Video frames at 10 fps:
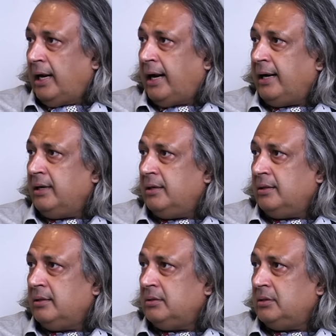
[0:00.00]
And
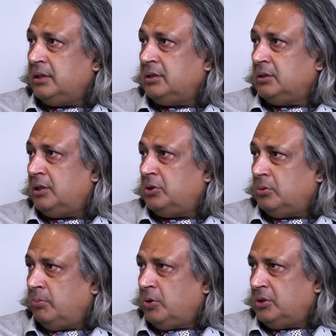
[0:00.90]
there is
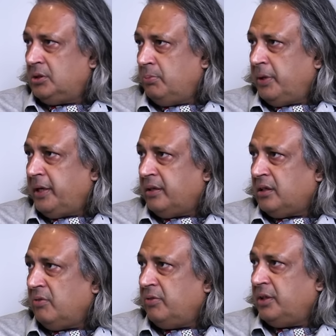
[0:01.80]
issue because it's a big
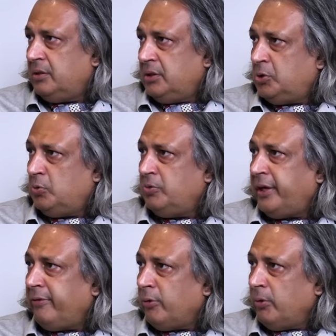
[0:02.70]
aircraft. There are issues with
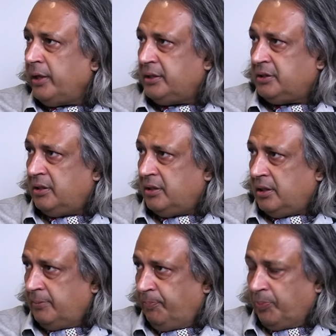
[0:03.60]
refueling,
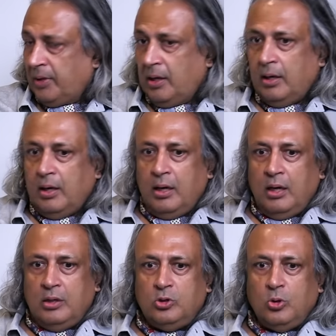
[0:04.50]
etc. Mm-hmm.
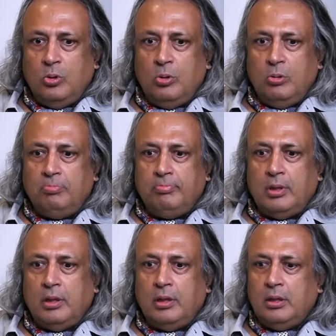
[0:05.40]
So
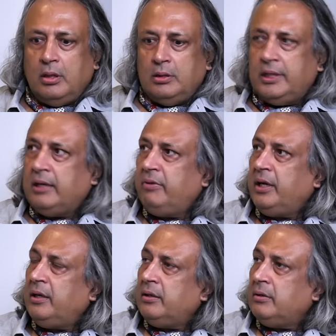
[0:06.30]
then
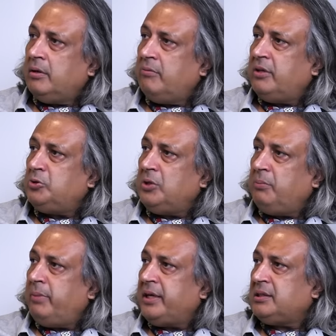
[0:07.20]
we
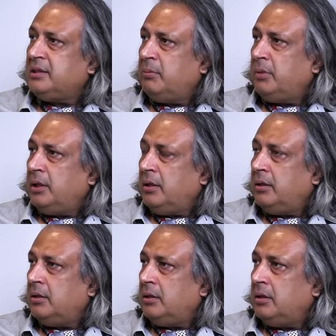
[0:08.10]
eventually based them
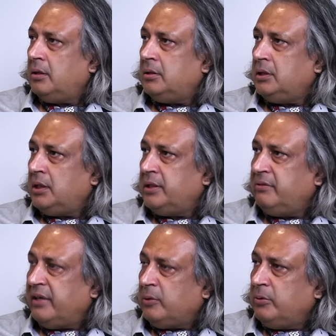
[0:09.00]
in the other
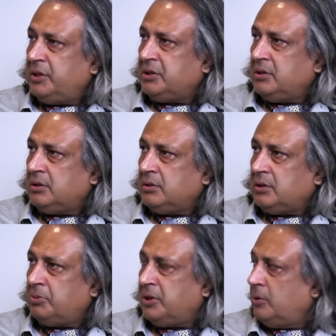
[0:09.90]
evacuations.
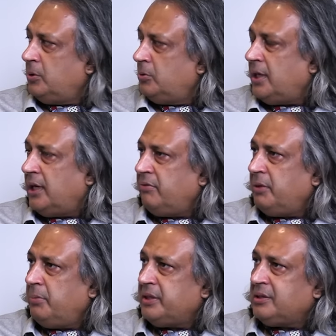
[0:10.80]
Subsequent to that,
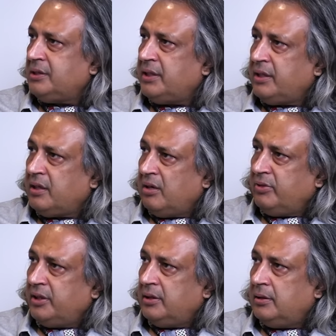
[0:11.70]
we based these
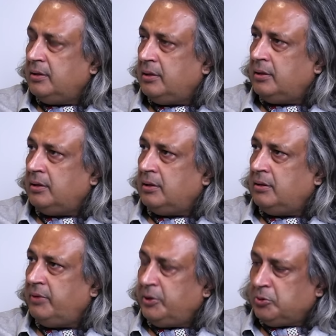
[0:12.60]
aircraft in,
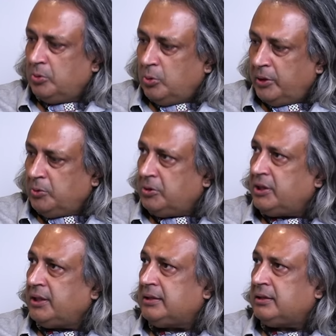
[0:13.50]
we used to do it to
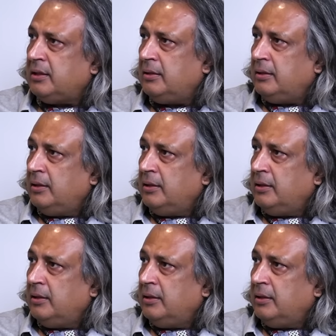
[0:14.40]
Tajikistan.